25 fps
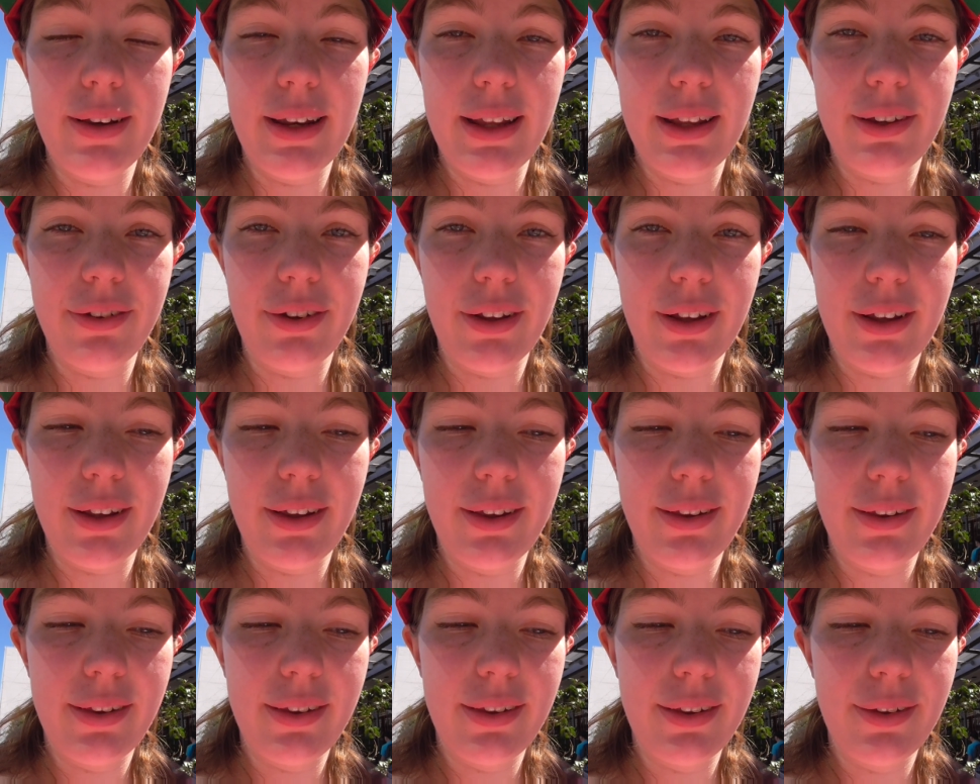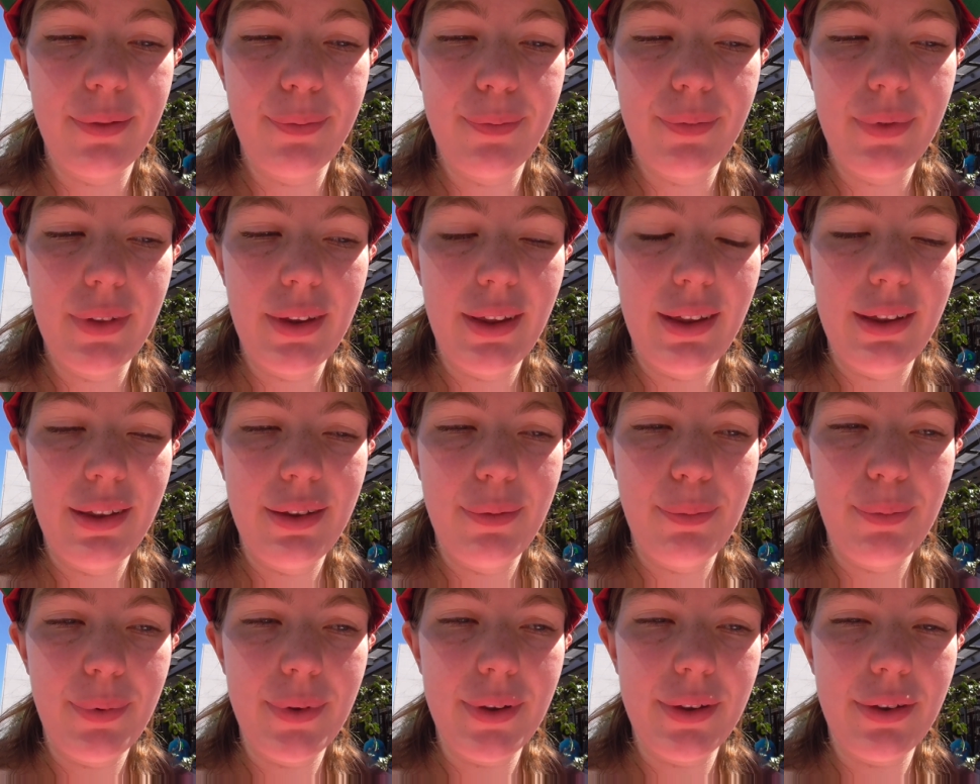delicious,
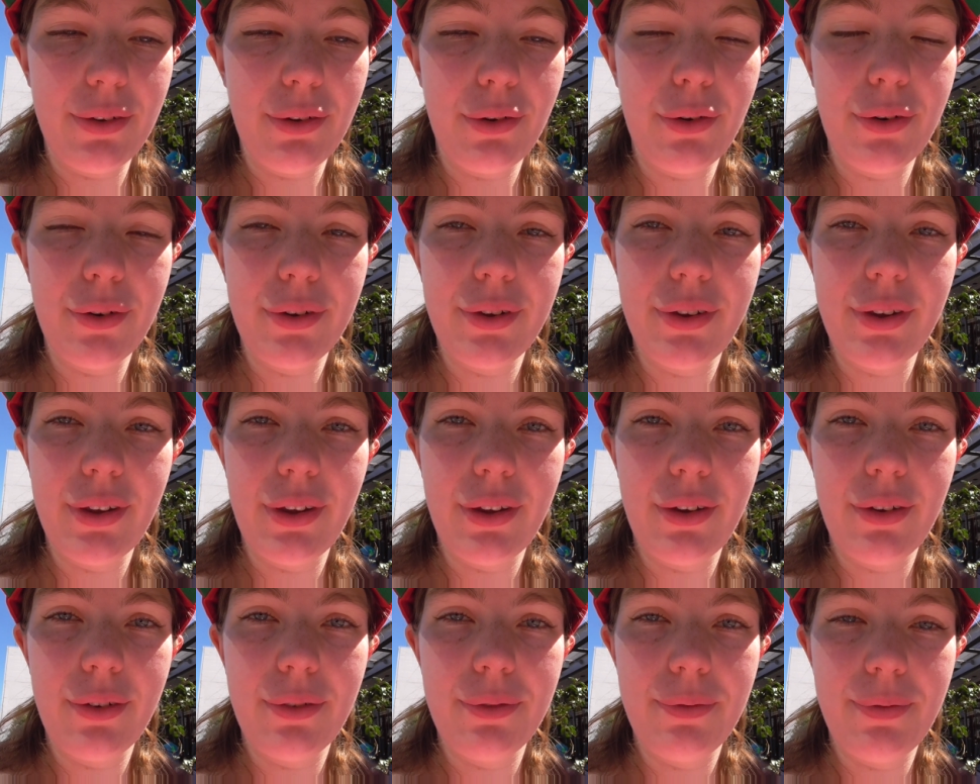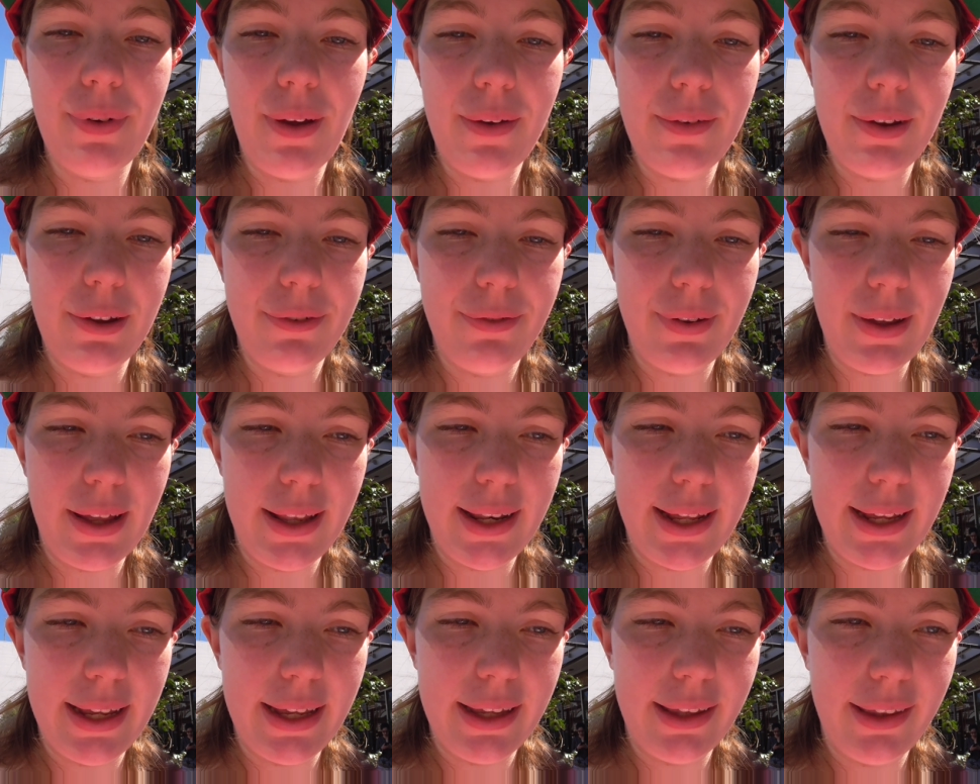but also very
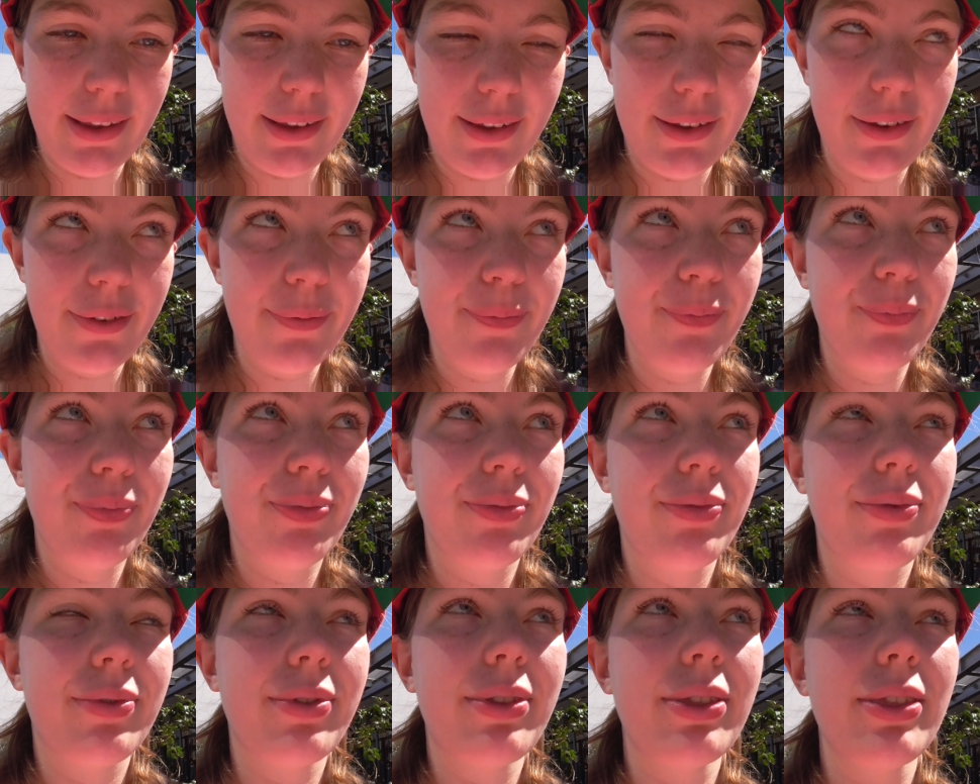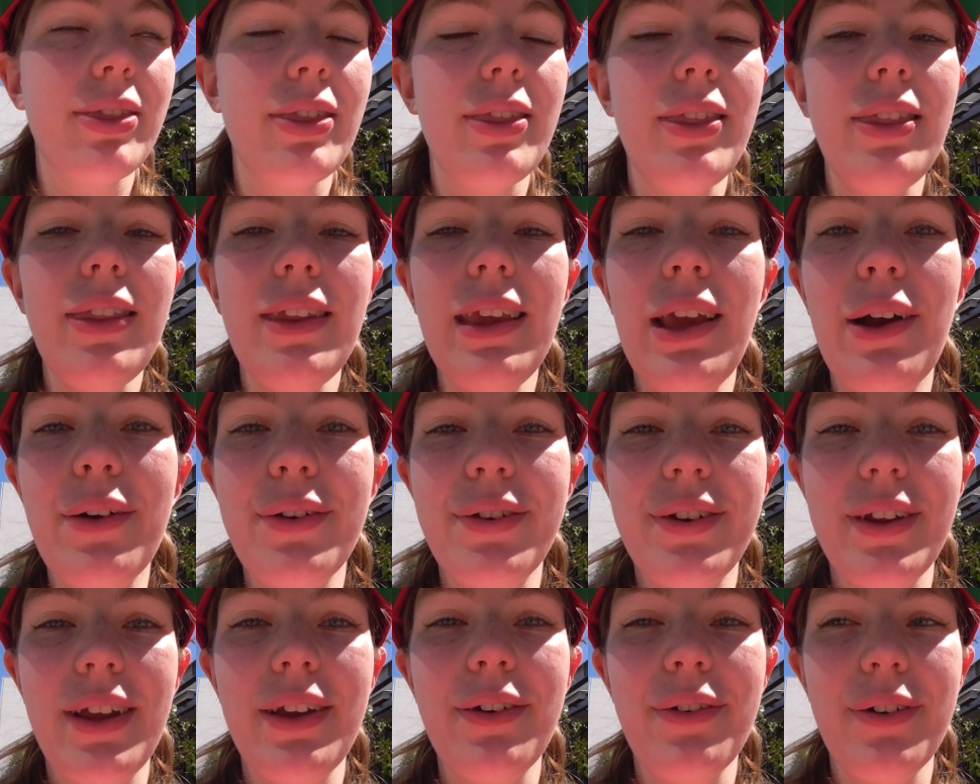filling.
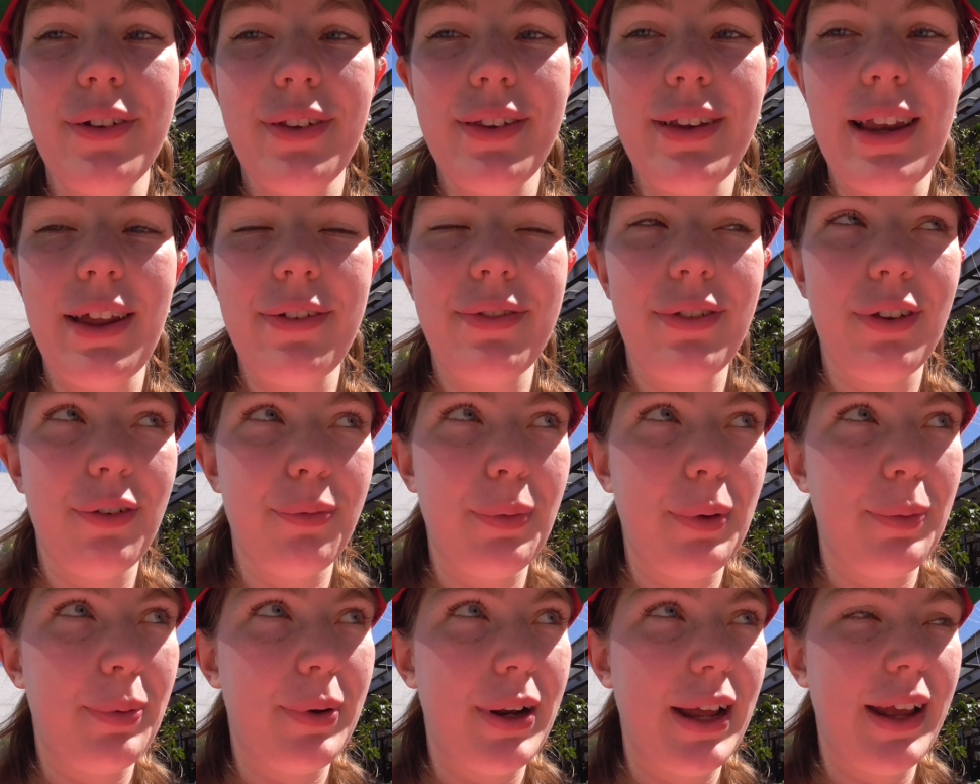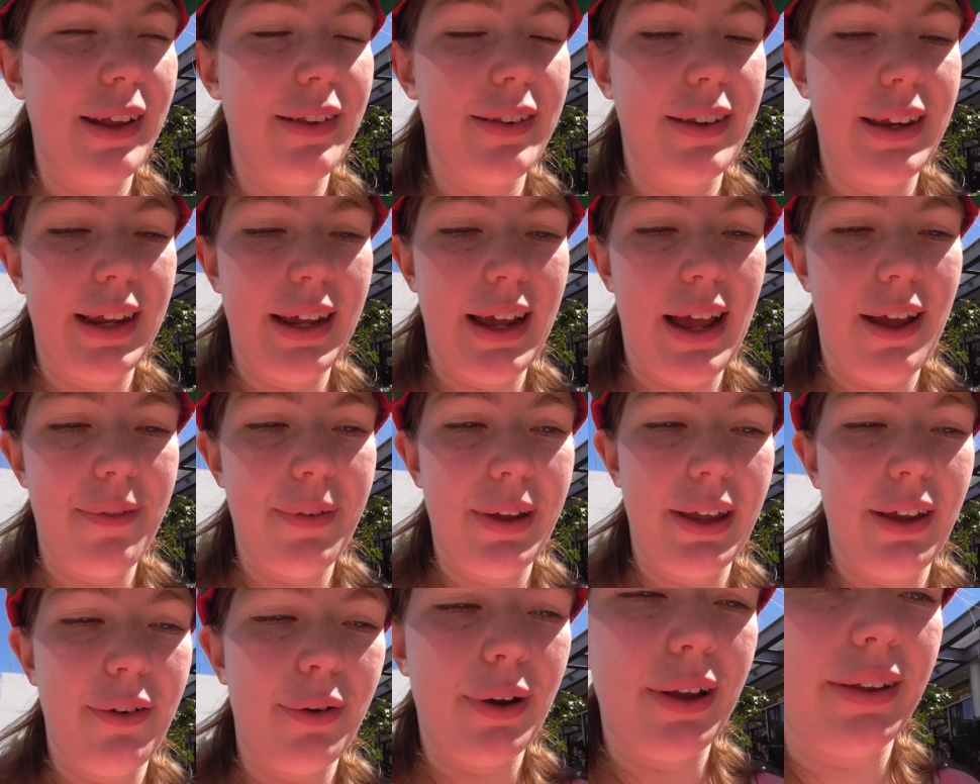I'll show you what's left on my plate, and I have ate